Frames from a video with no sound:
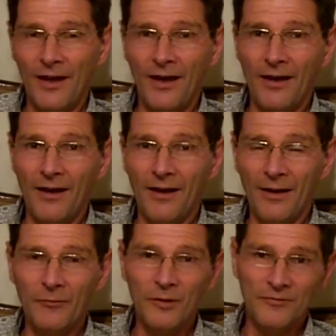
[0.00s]

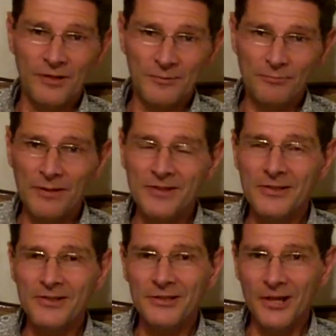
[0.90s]
and we've just
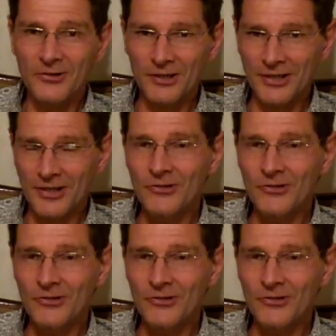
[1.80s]
been discussing